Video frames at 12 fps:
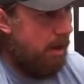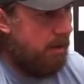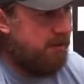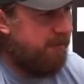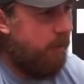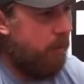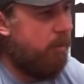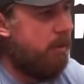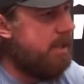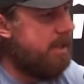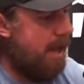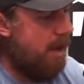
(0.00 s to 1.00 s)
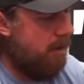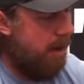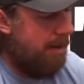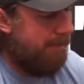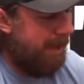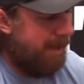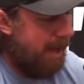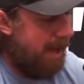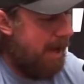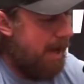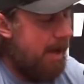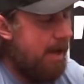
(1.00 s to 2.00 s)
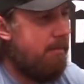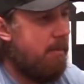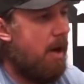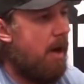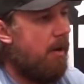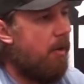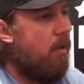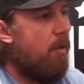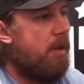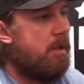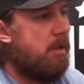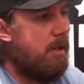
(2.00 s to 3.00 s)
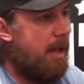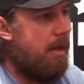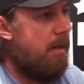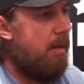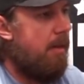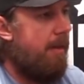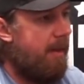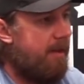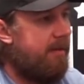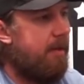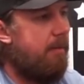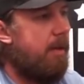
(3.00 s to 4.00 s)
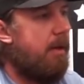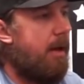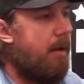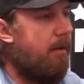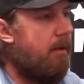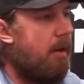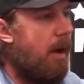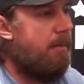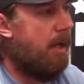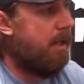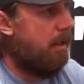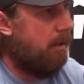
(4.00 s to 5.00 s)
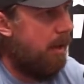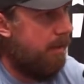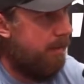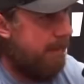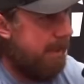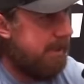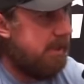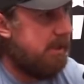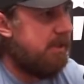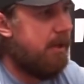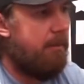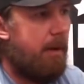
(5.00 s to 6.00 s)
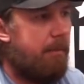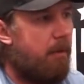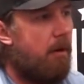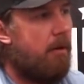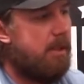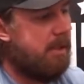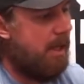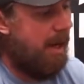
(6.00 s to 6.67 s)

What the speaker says: I just felt really down, and I'm like, I am not going to let this get me down. I'm not going to let this stop my progress.